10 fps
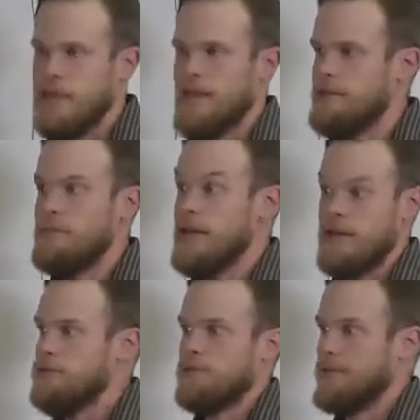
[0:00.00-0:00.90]
in
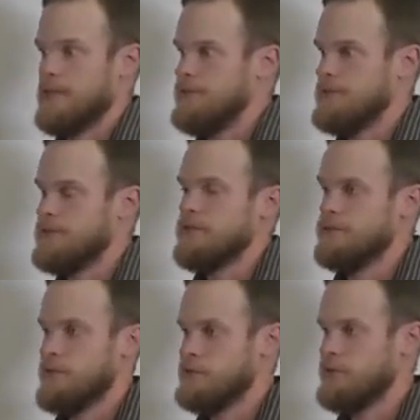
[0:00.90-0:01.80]
many other places in the
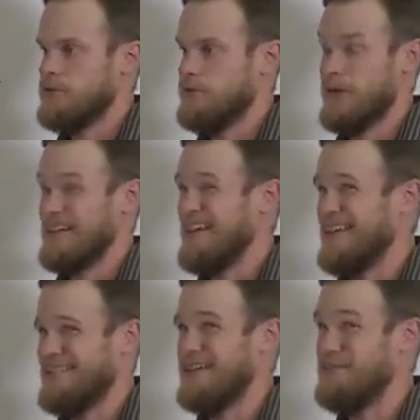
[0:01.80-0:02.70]
scripture. In fact, I
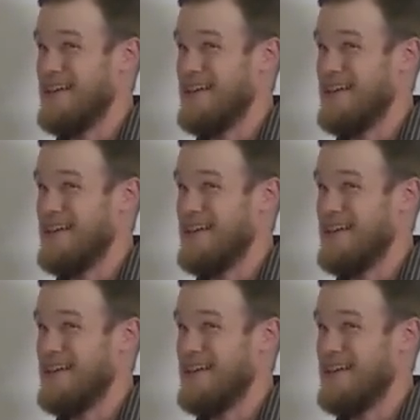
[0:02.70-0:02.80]
can't think